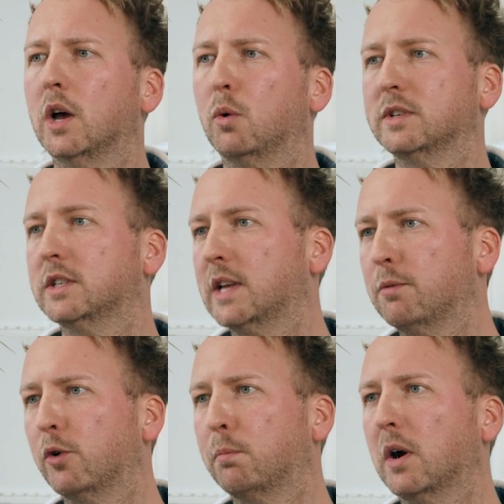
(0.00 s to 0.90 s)
Was the
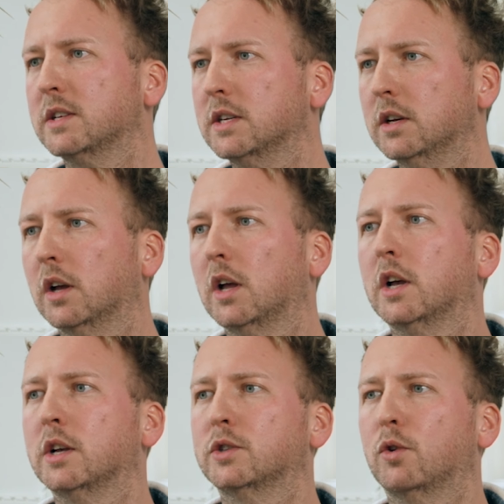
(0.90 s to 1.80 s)
same for PySync.
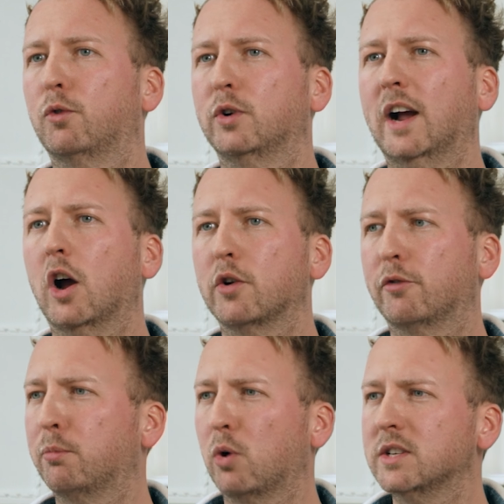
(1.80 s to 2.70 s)
So for that kind
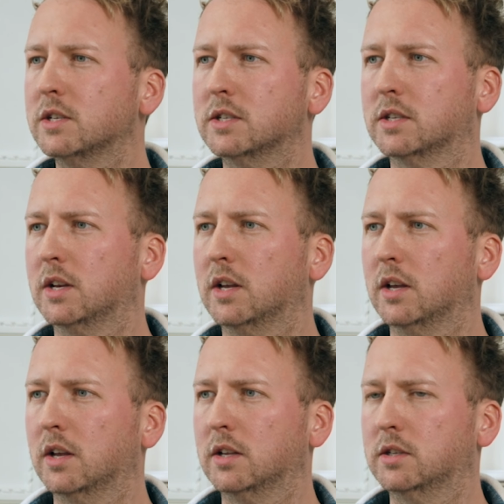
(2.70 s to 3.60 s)
of prices,
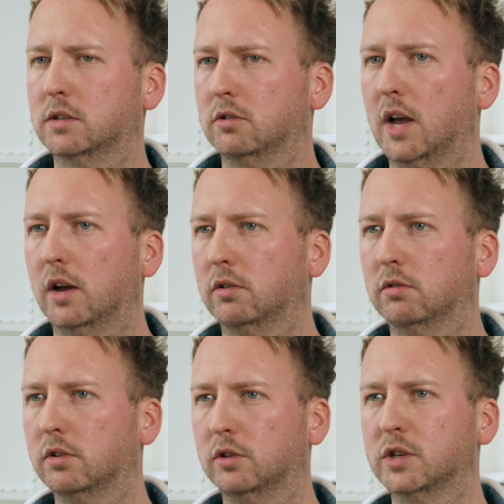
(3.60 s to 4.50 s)
it
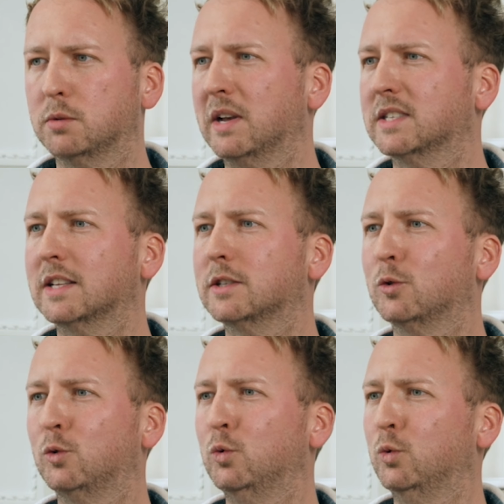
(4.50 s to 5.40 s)
doesn't make sense
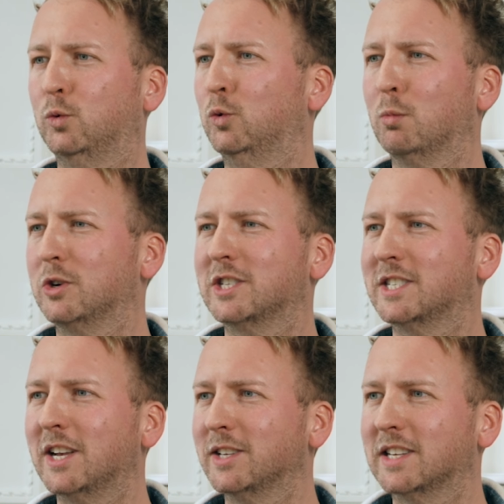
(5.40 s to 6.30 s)
to do too much
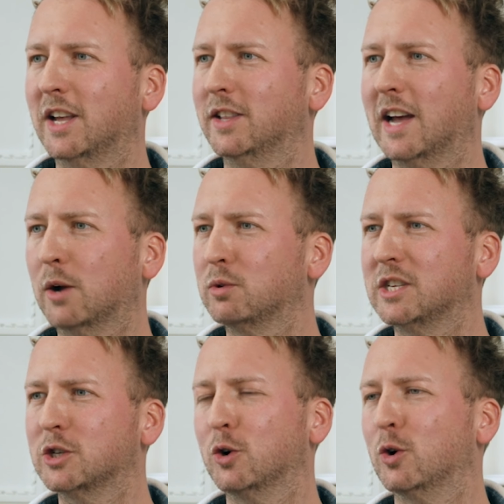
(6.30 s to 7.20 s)
sales. Like, the
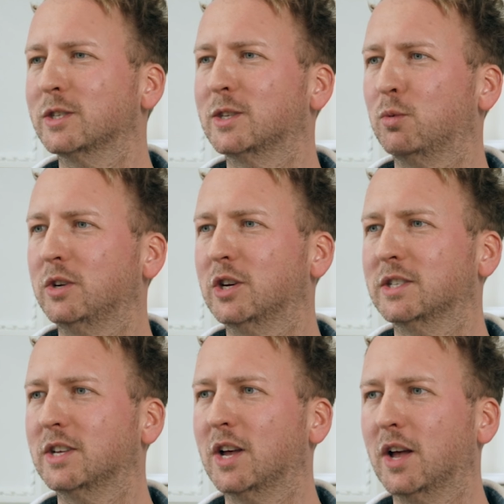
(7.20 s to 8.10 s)
acquisition cost will
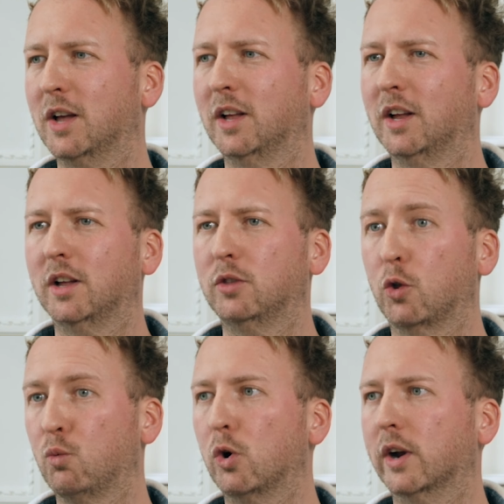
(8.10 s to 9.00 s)
just
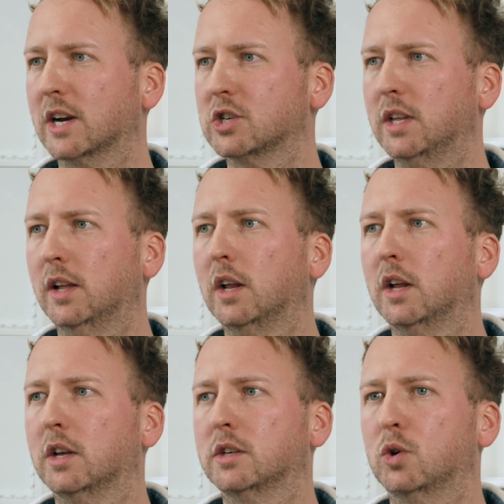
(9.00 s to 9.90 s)
not work actually.
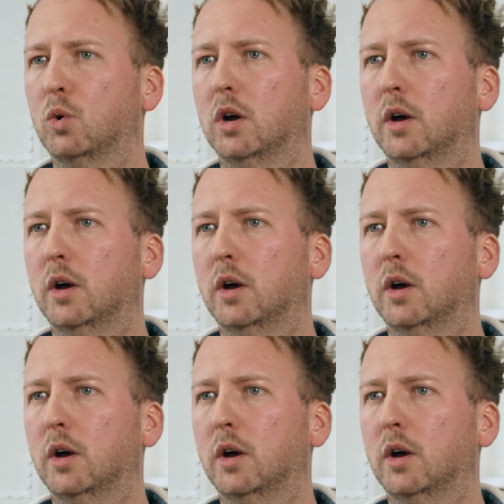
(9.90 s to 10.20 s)
So